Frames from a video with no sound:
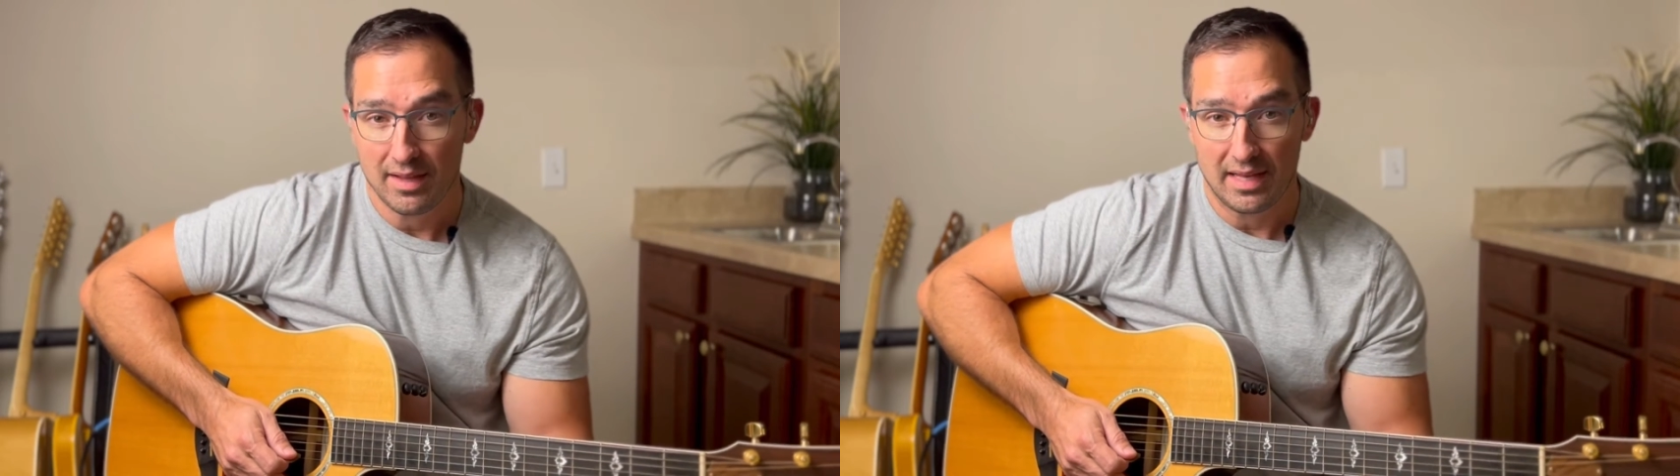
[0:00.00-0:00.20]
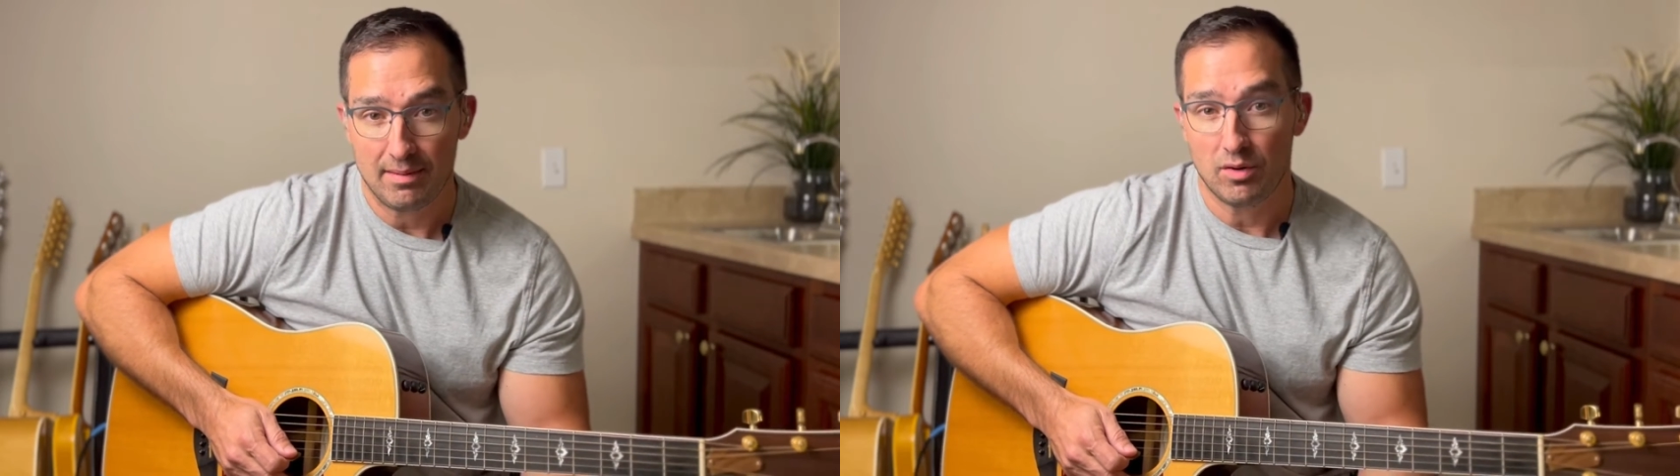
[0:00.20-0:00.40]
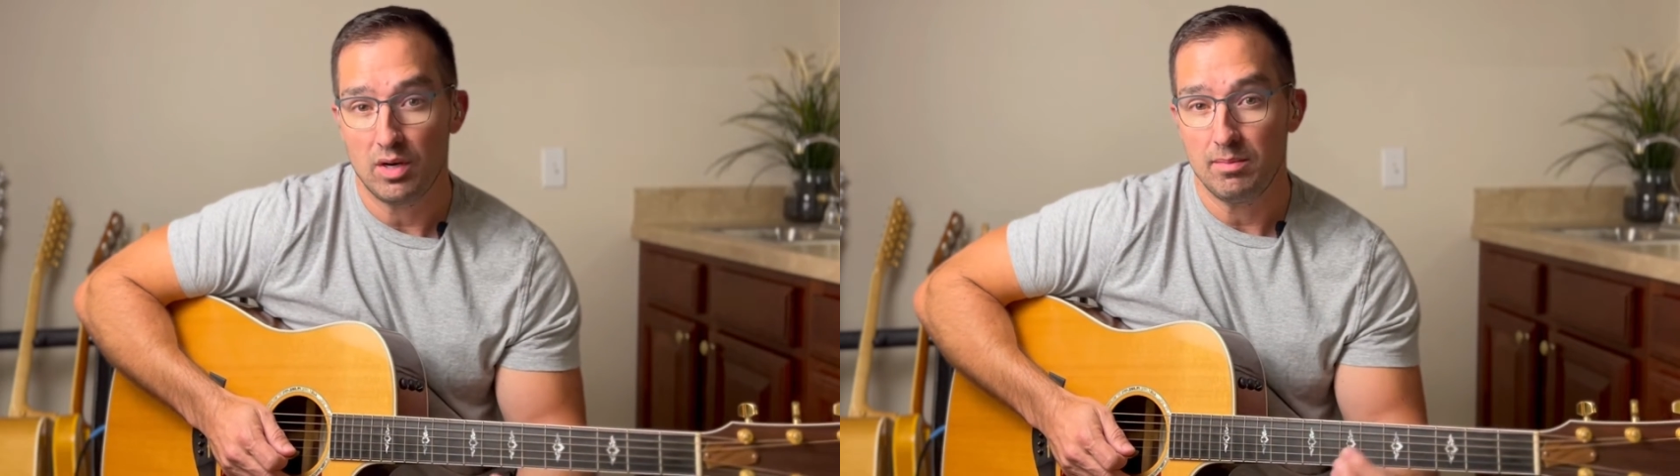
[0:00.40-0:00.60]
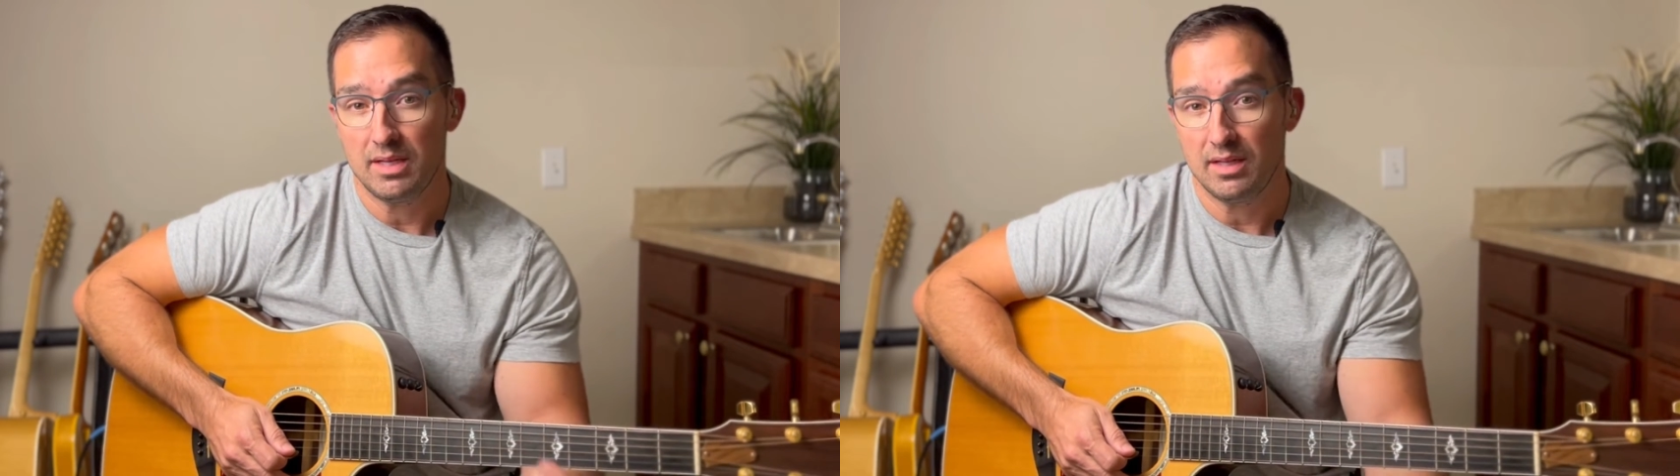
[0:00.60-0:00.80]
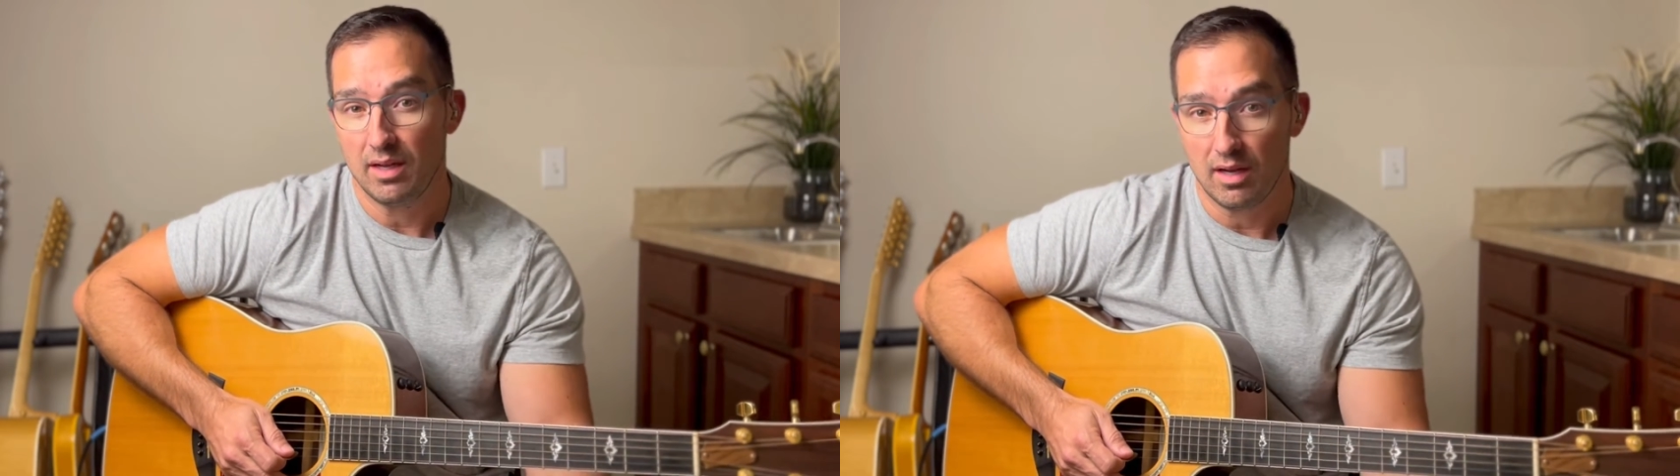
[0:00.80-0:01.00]
that I'm going to
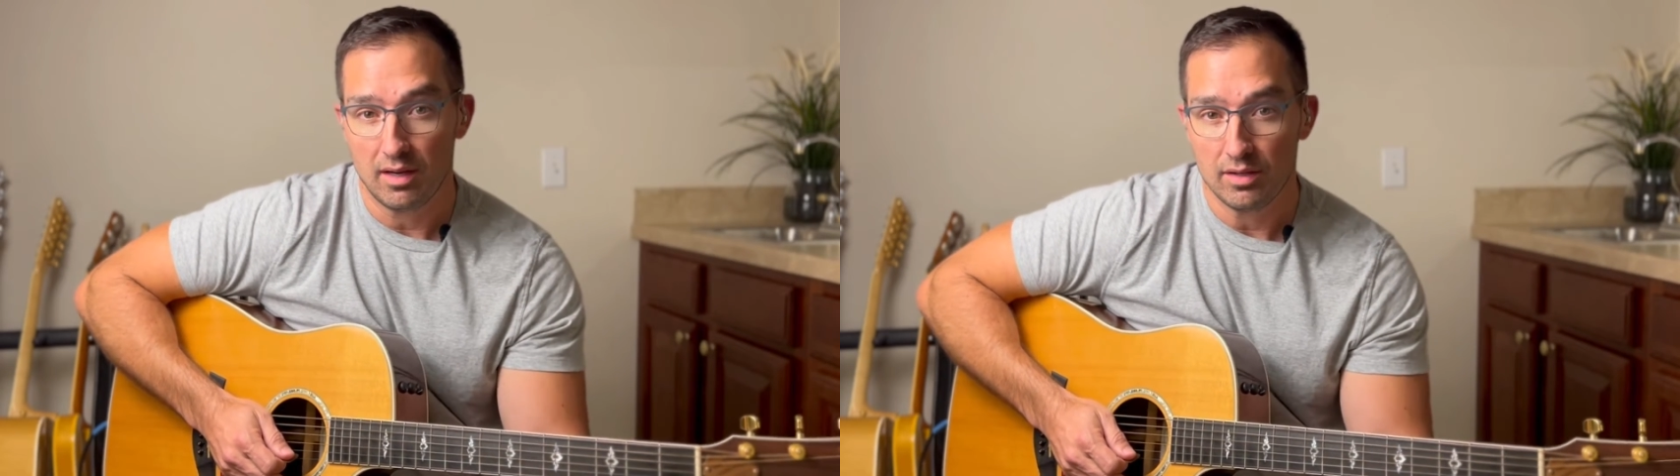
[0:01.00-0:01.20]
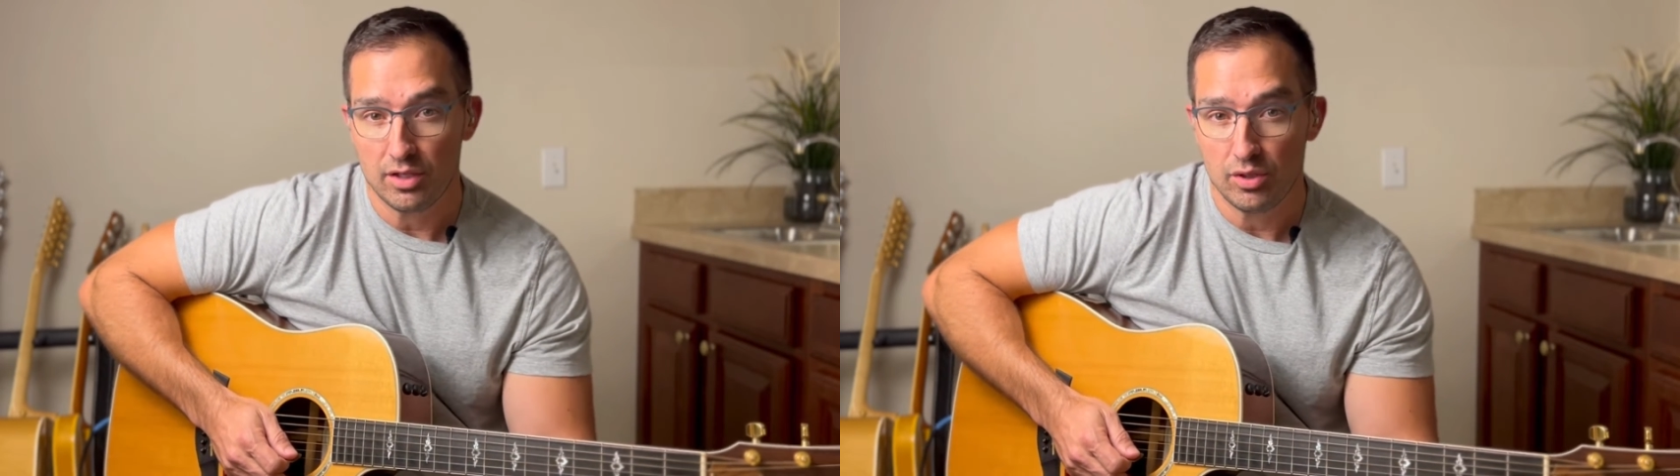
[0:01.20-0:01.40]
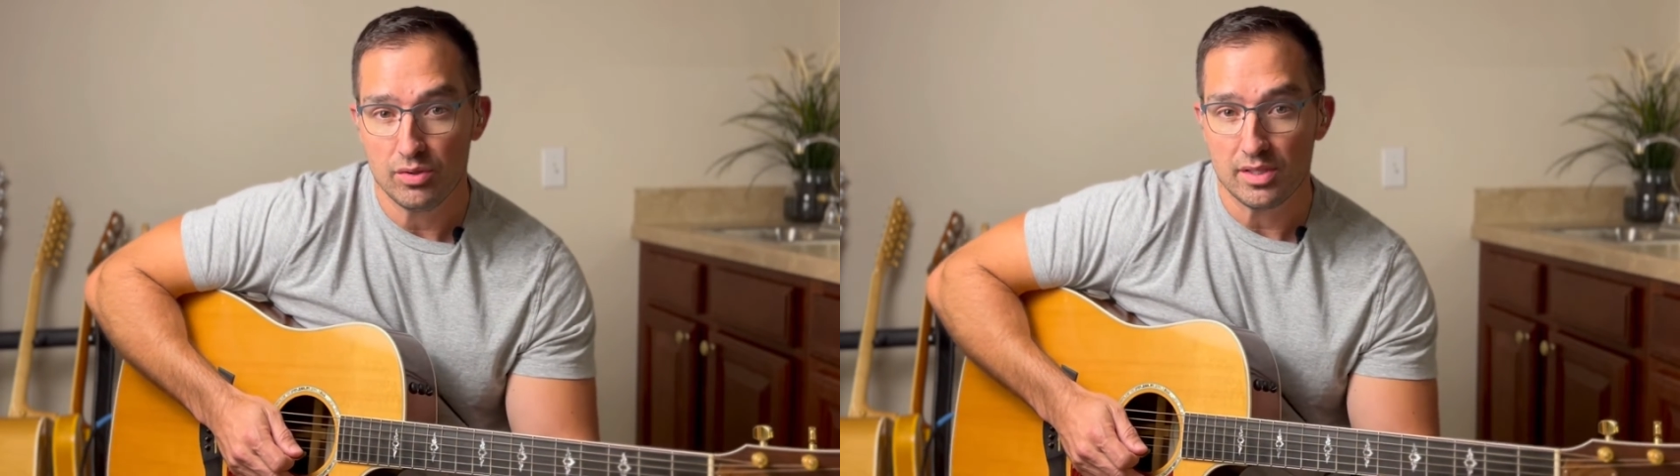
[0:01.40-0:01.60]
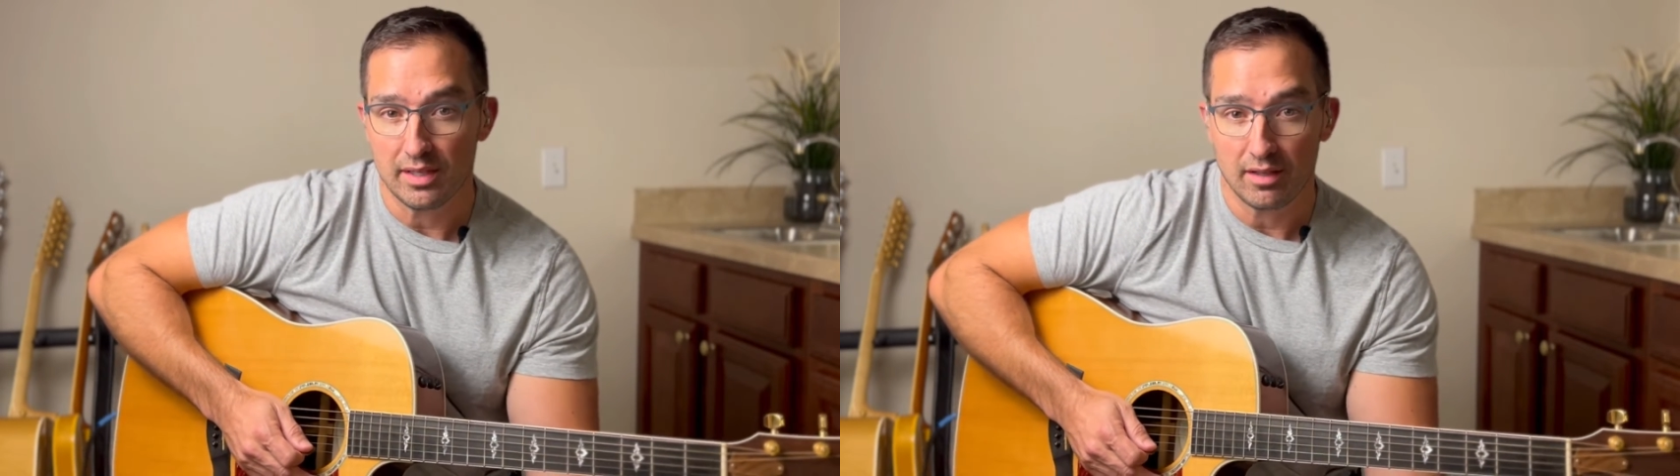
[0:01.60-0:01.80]
be using.